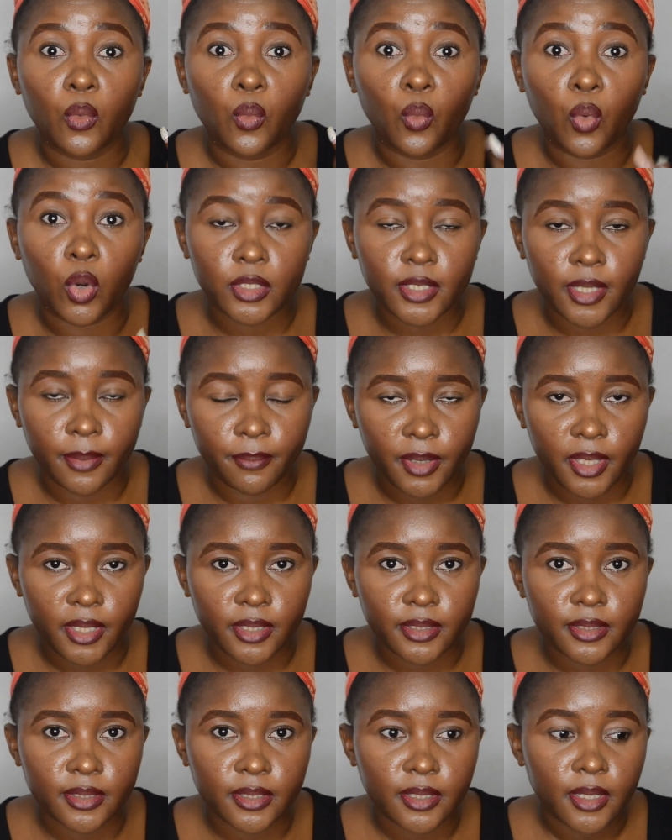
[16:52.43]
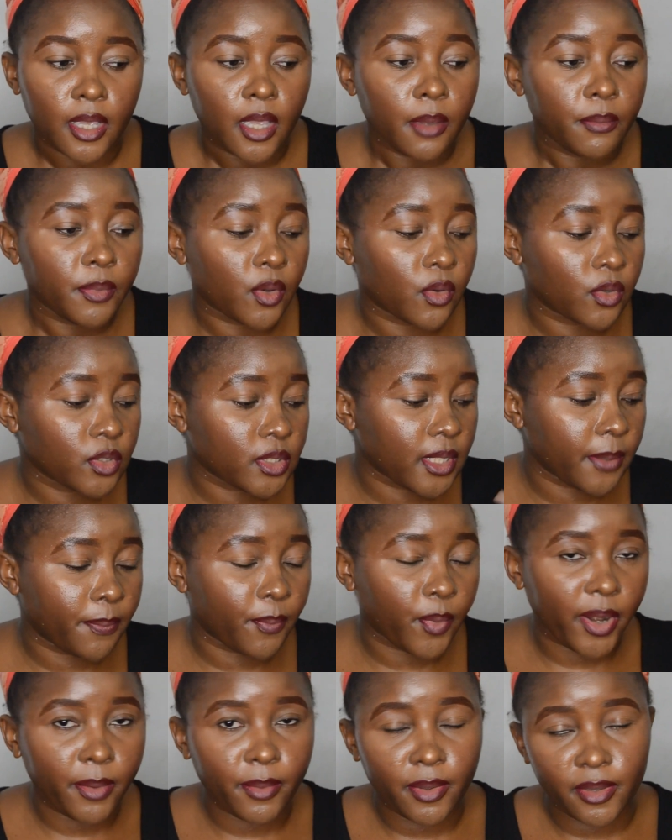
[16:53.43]
water based, because the
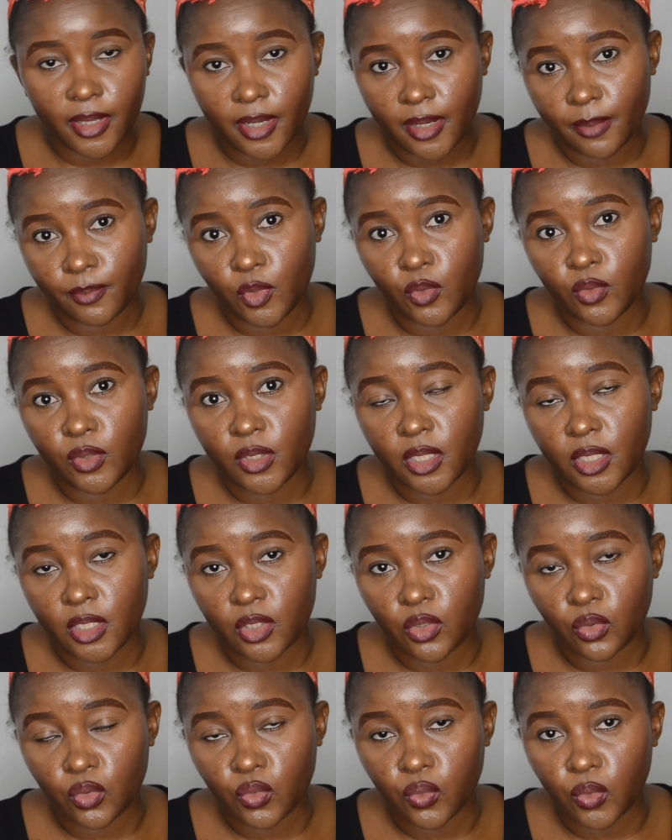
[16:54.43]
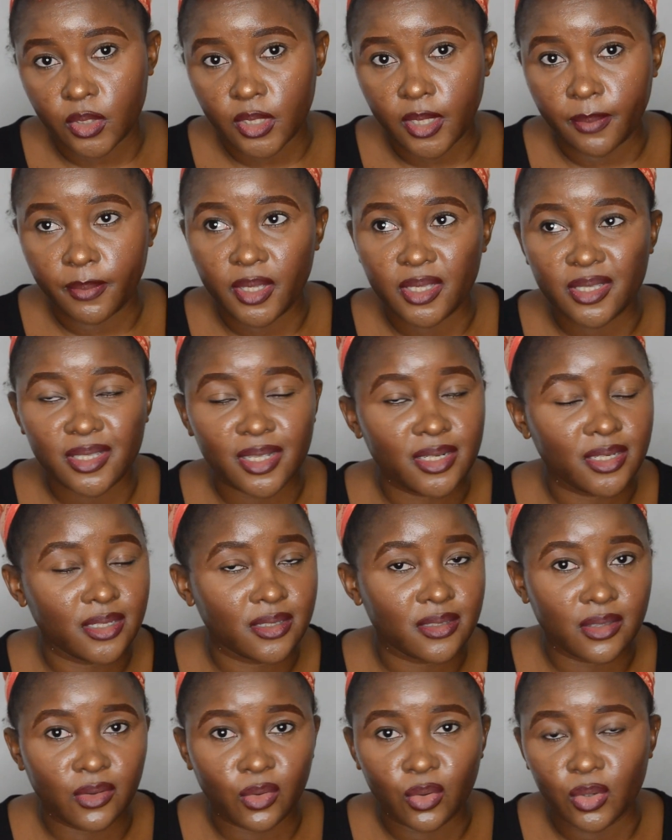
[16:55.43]
primer that I'm using is not water based and
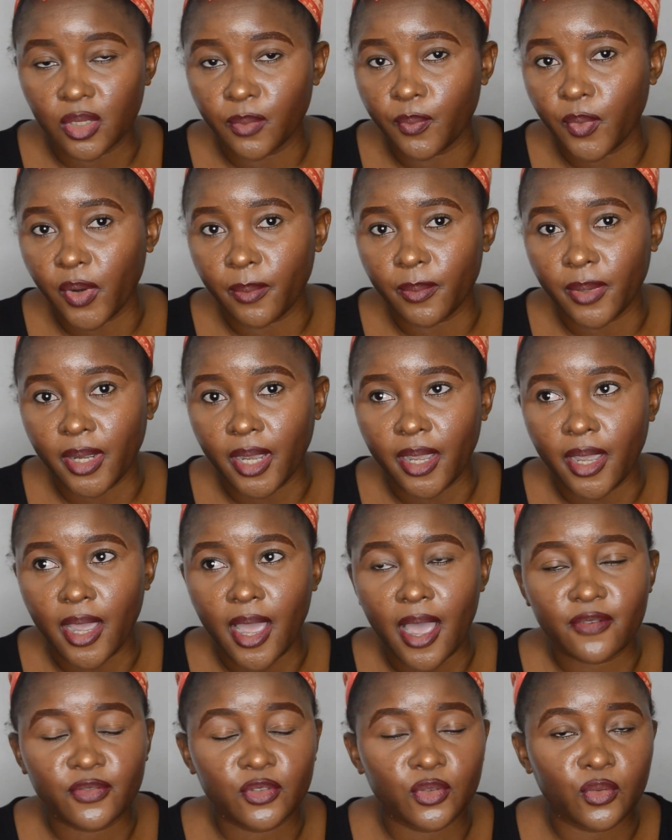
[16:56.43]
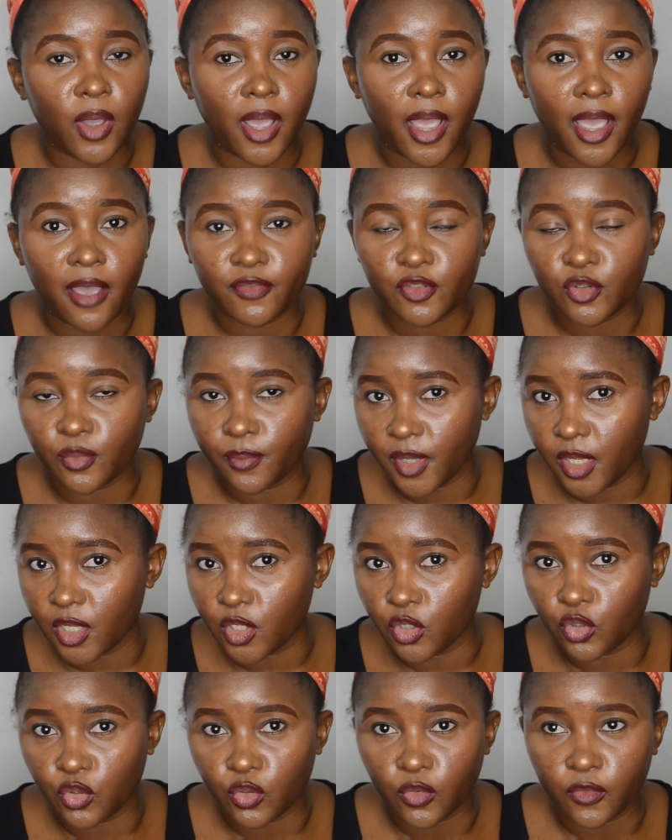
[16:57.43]
it's the only primer I have, so I have to
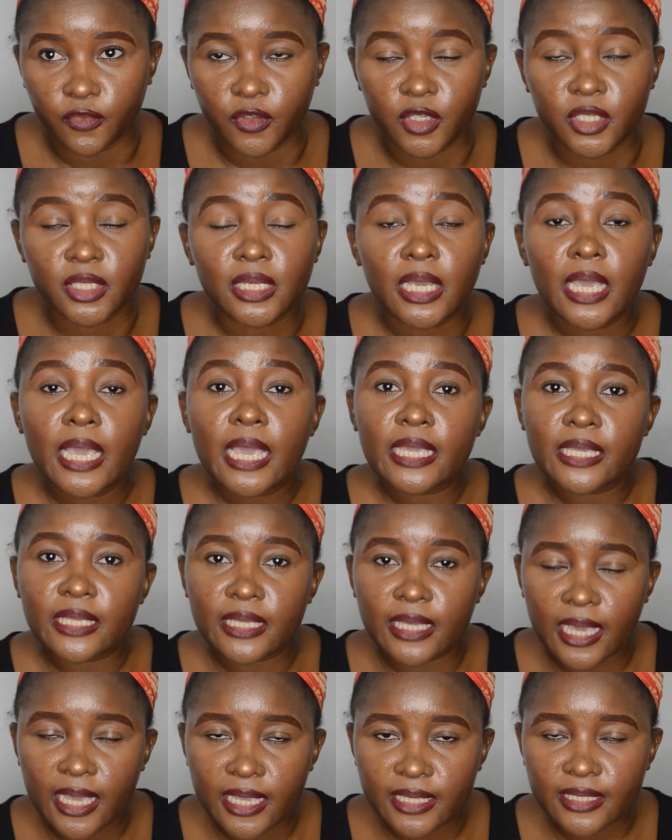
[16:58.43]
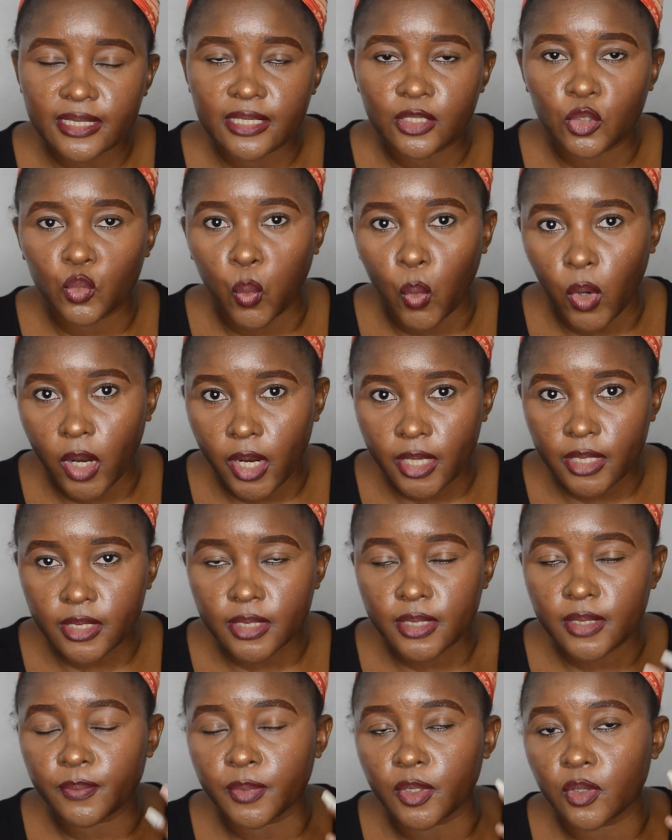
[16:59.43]
make do of it. Yes, it
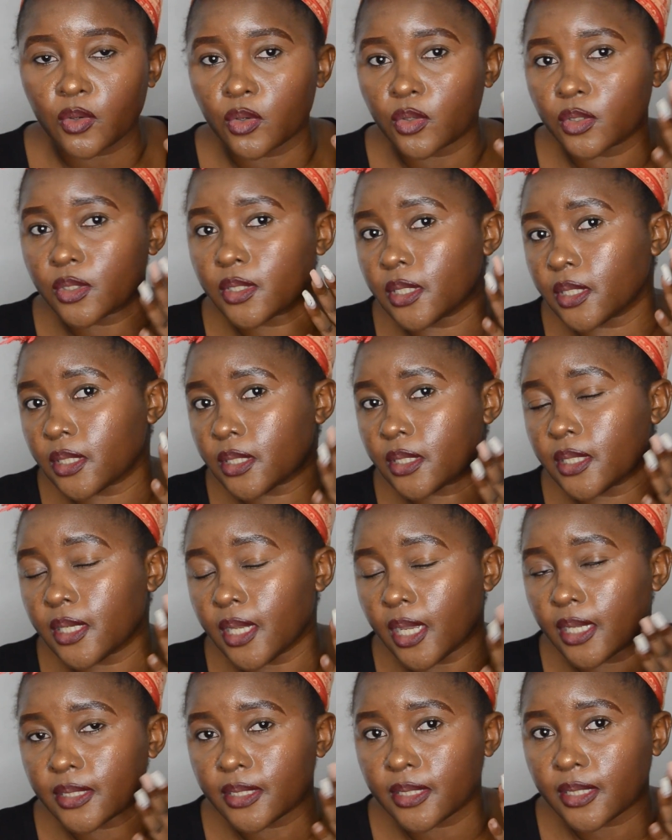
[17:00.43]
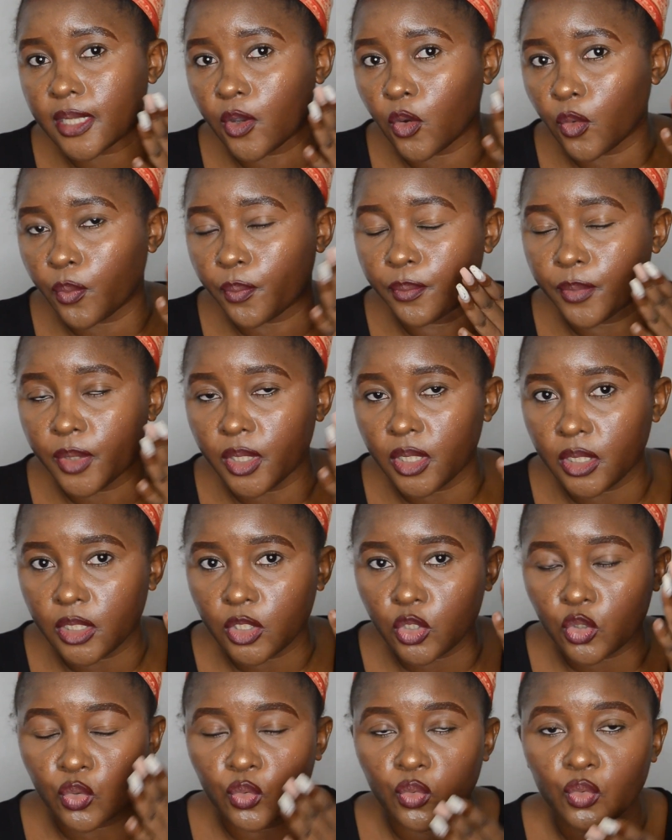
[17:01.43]
works because it does help
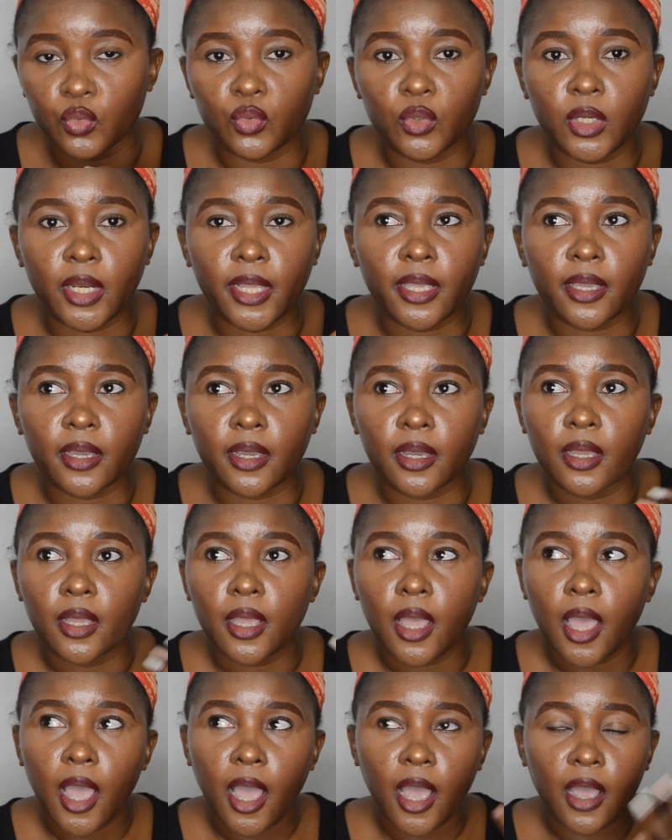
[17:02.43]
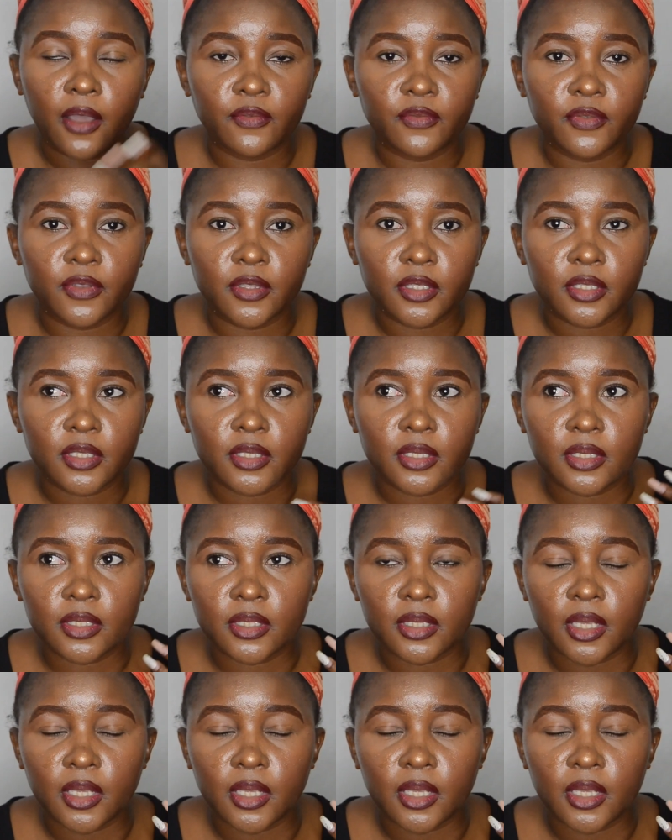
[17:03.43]
me to like have this